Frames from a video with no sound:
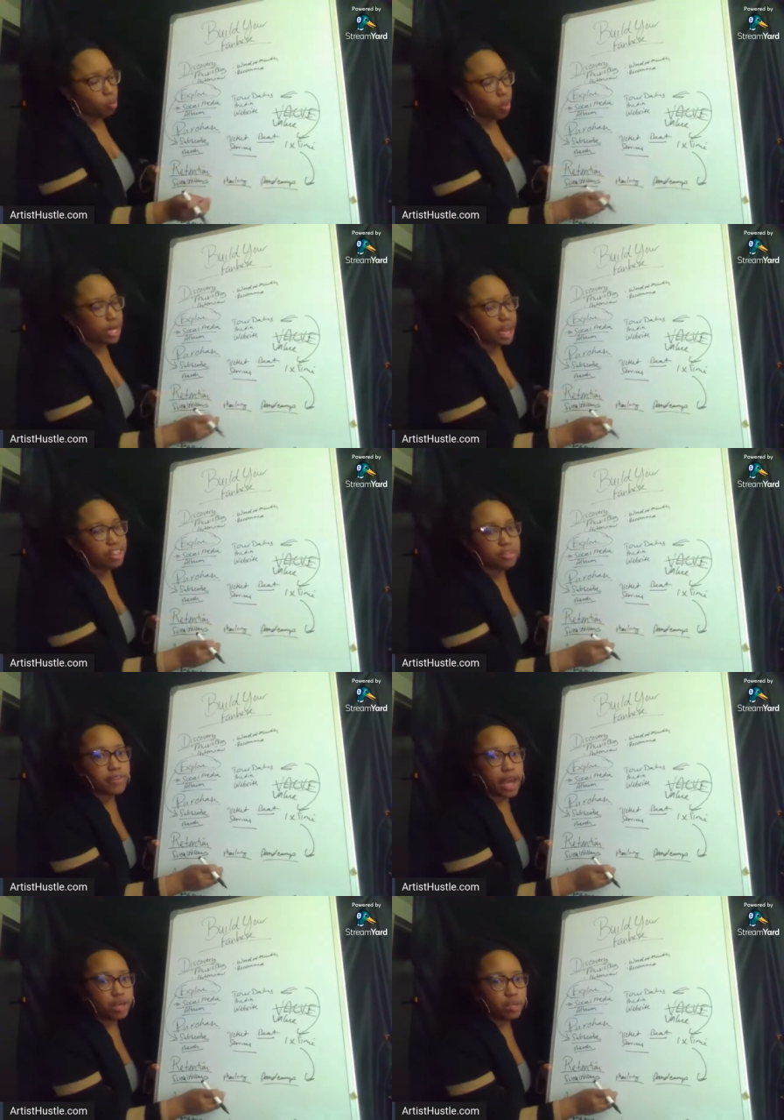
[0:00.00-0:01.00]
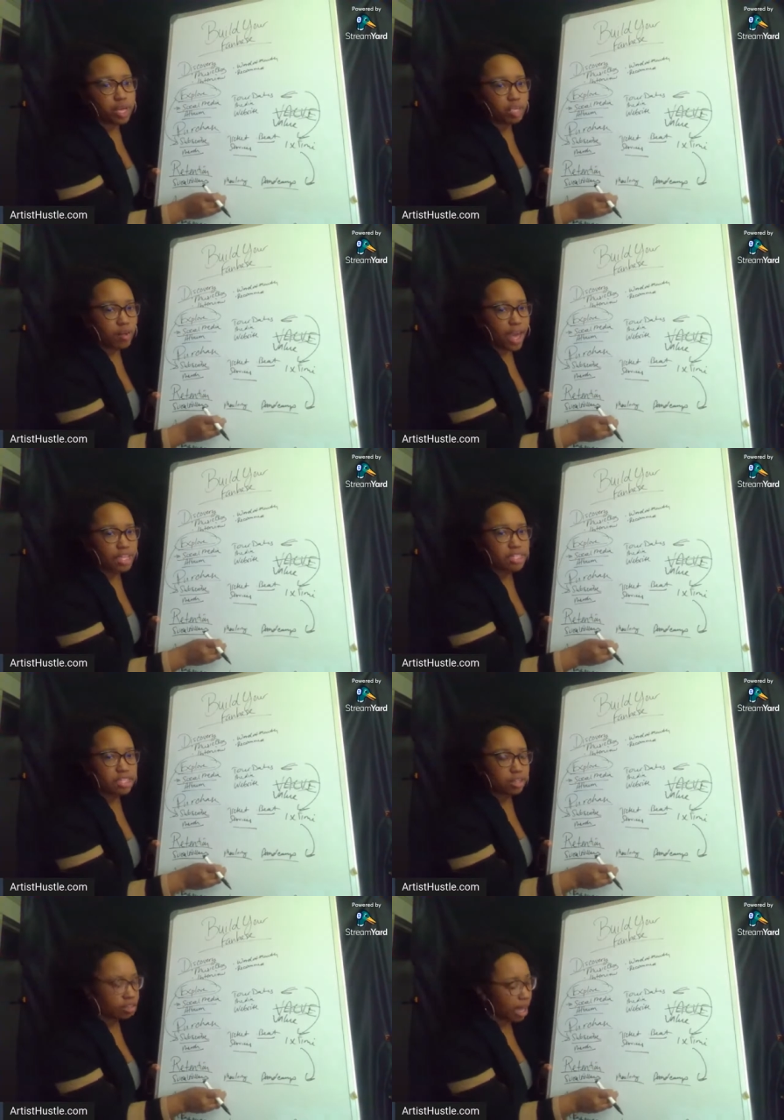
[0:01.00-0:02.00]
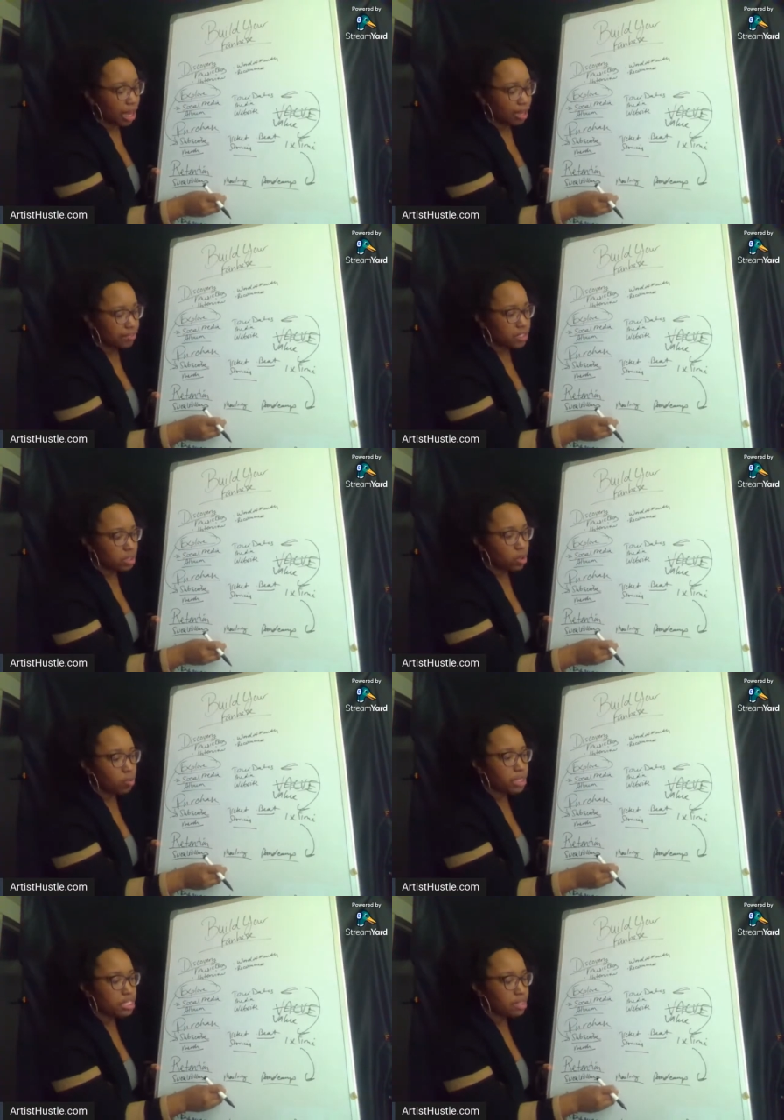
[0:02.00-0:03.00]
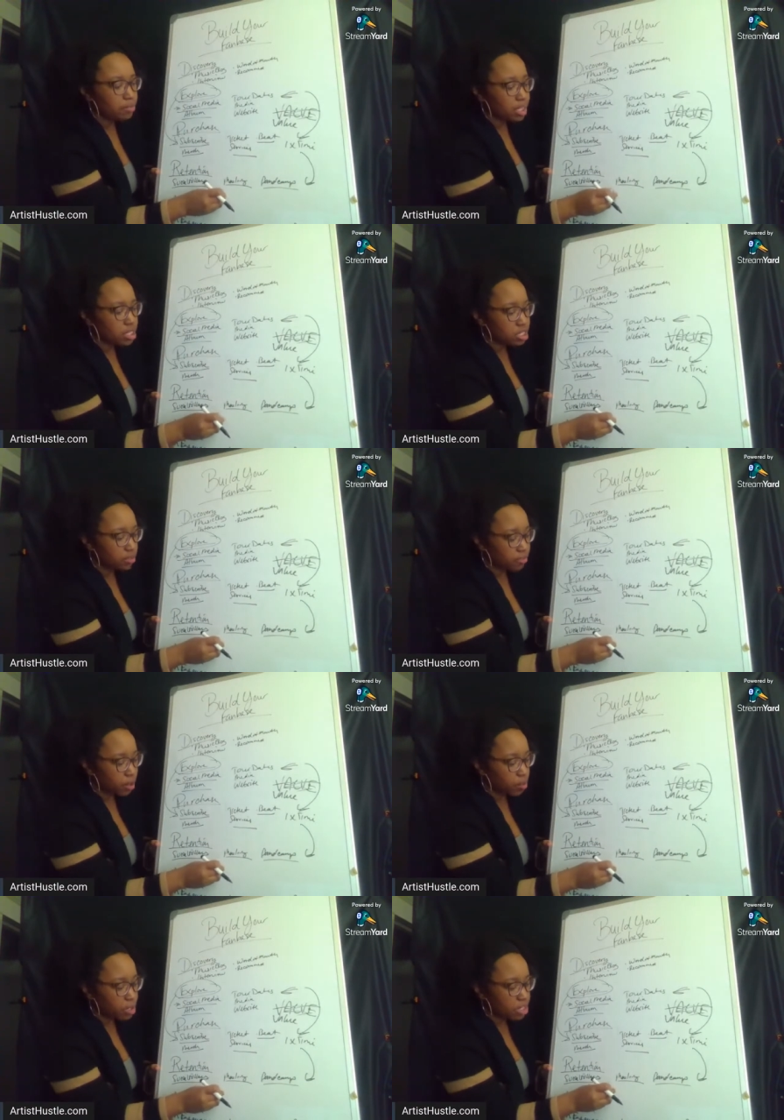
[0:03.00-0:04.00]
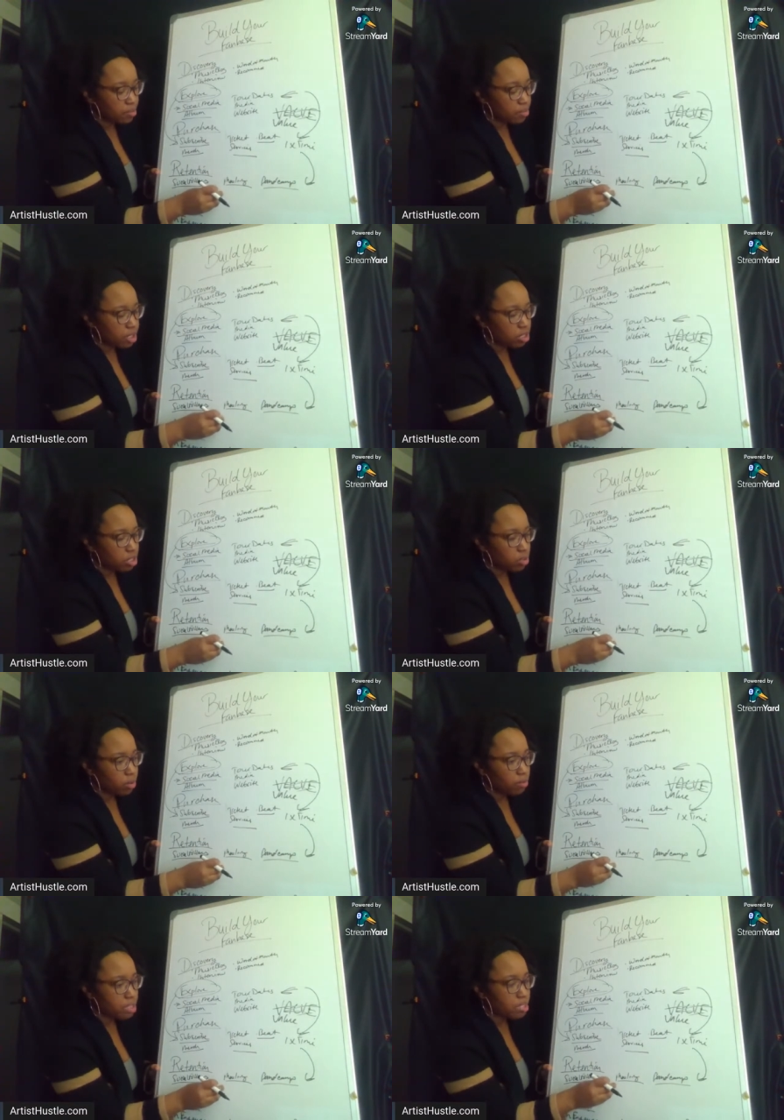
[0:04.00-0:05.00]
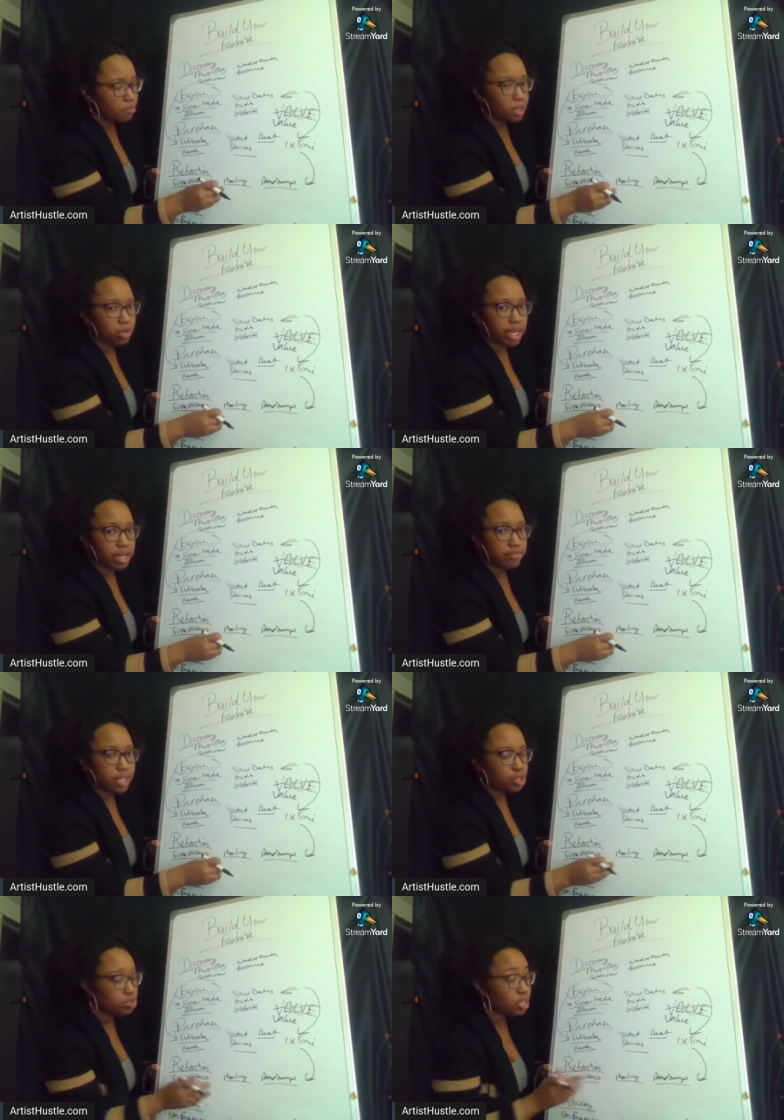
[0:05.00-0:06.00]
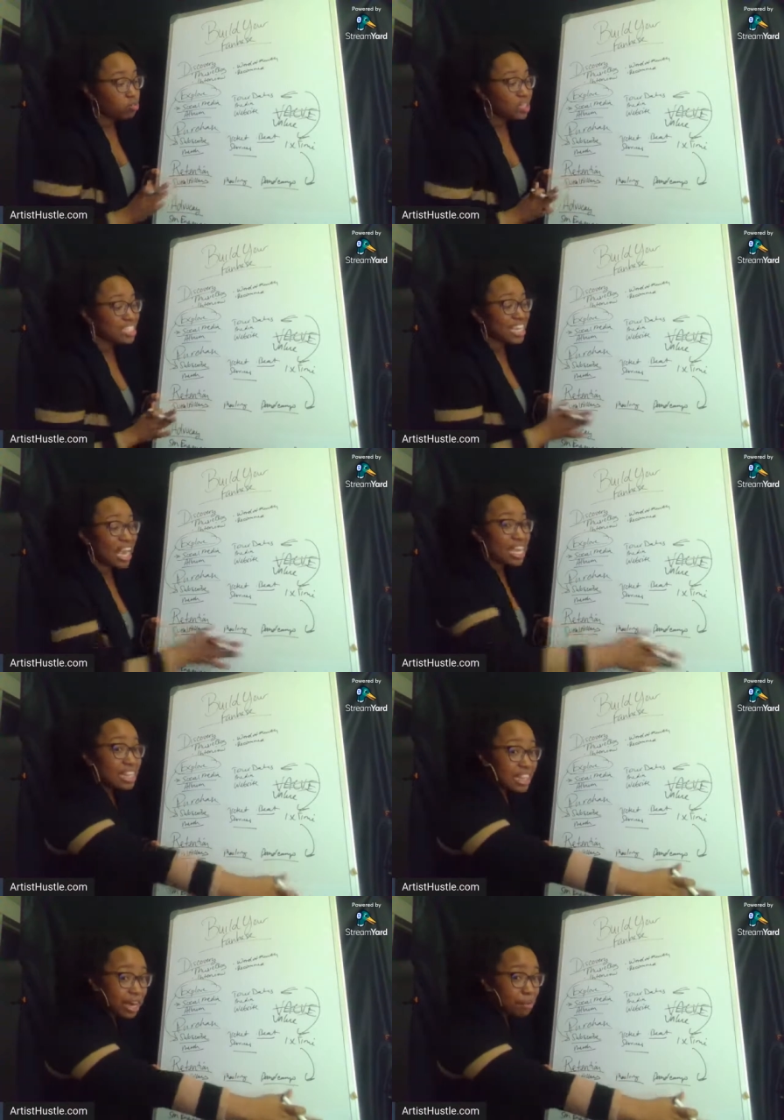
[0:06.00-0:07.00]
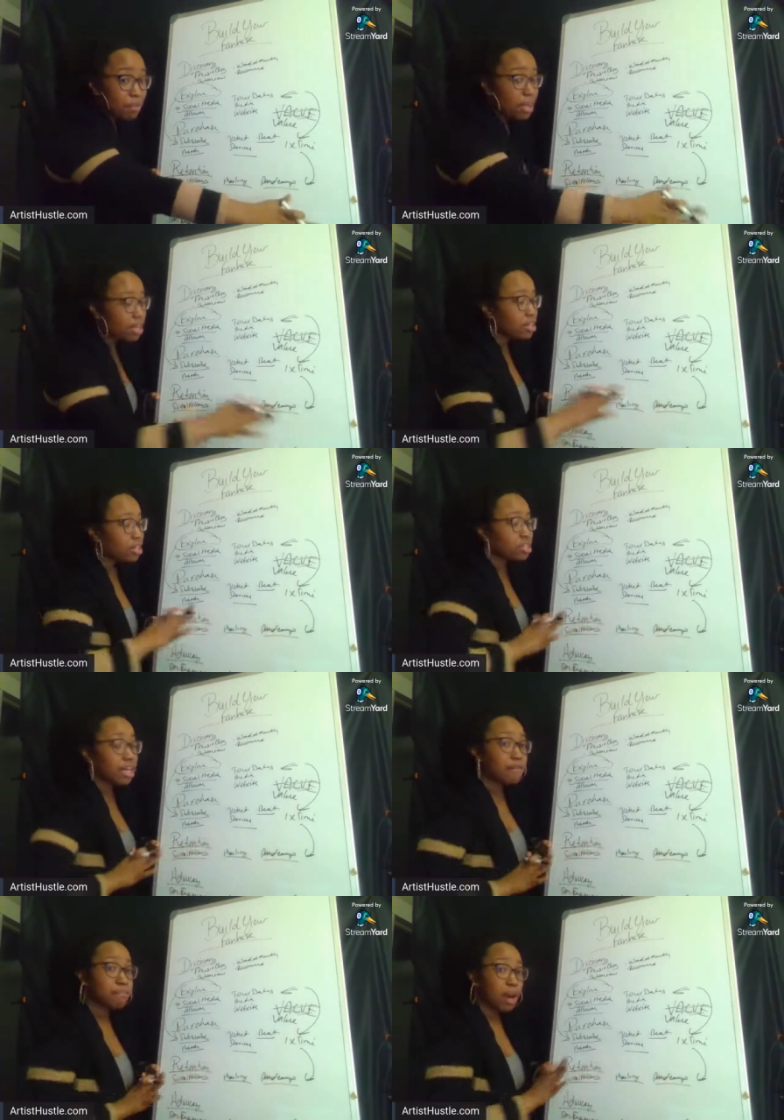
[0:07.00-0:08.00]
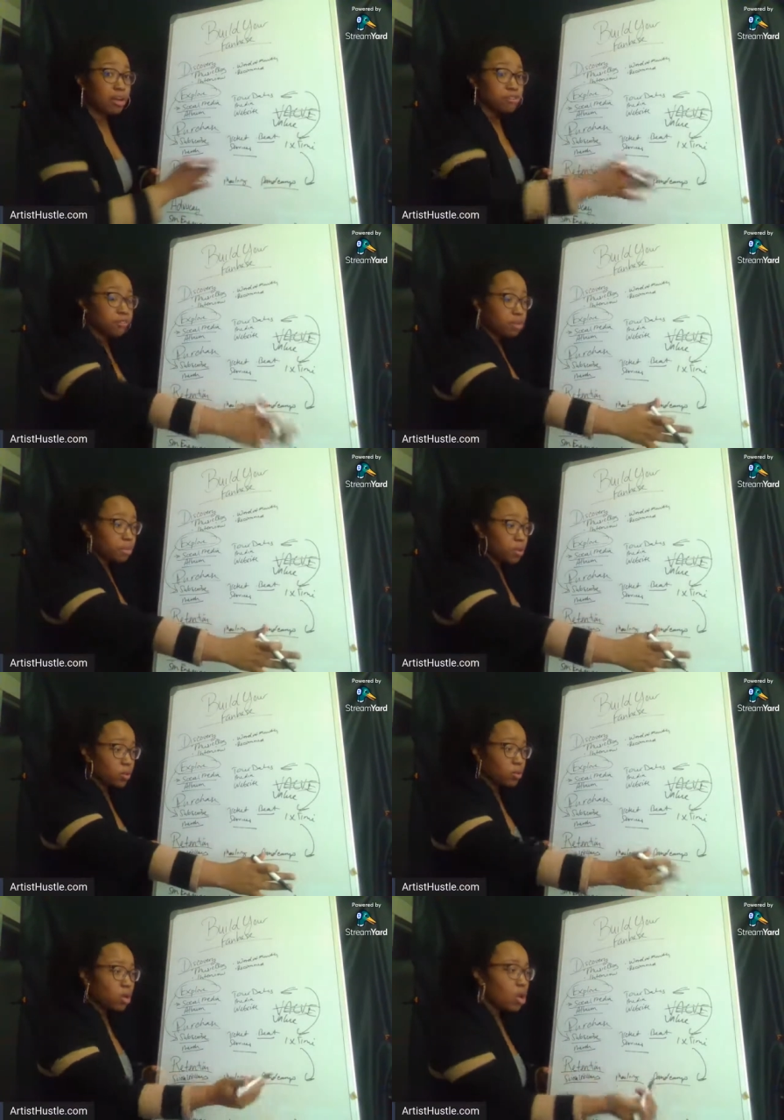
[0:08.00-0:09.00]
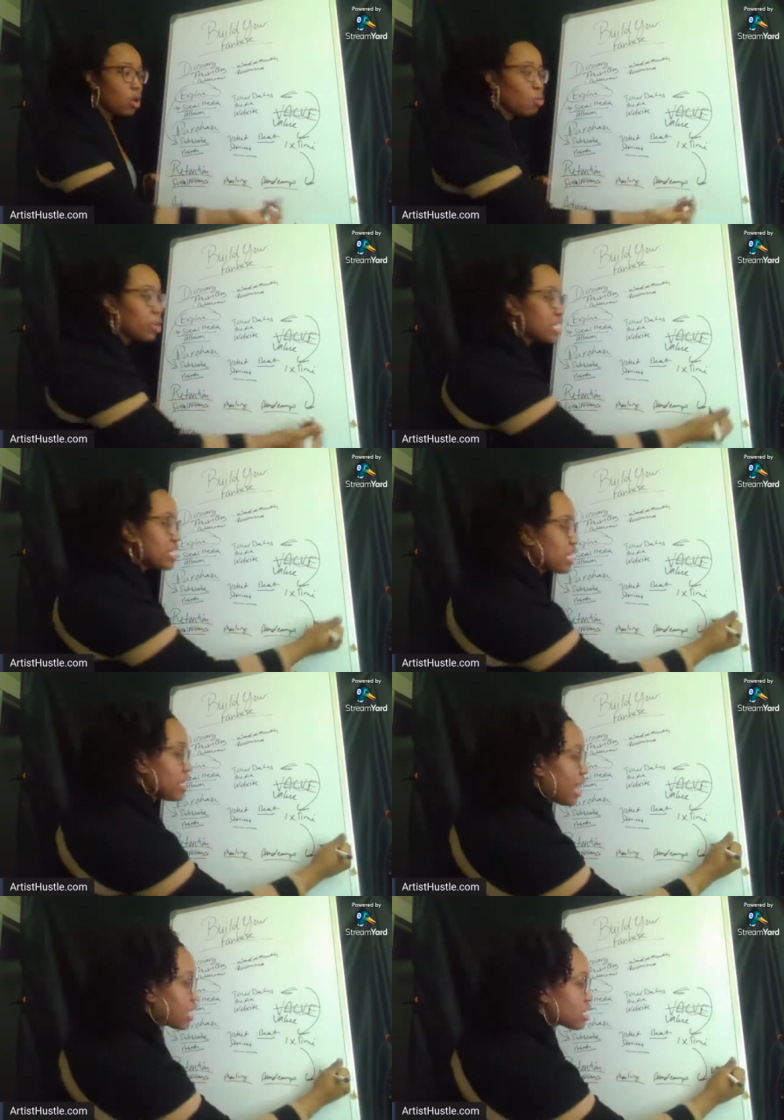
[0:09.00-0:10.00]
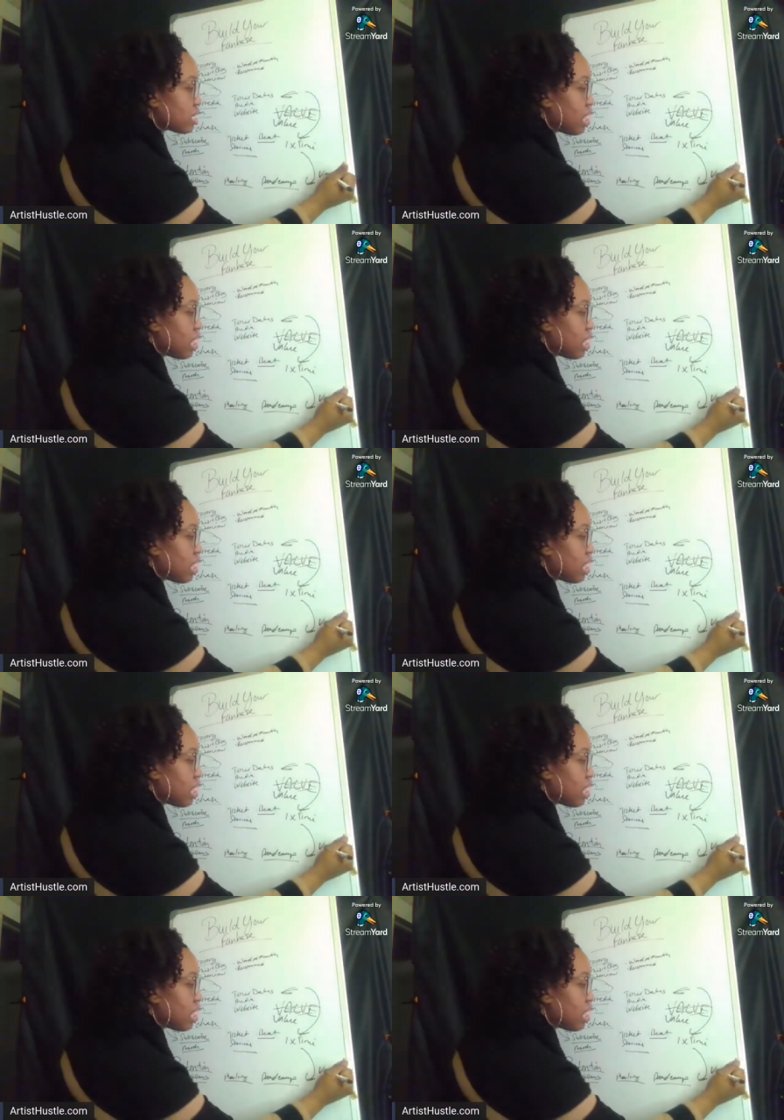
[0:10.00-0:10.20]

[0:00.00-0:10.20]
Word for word: what other value can you add to their lives? What's something different? What's something new? And what's something creative that you can retain them now that they bought from you? What's the next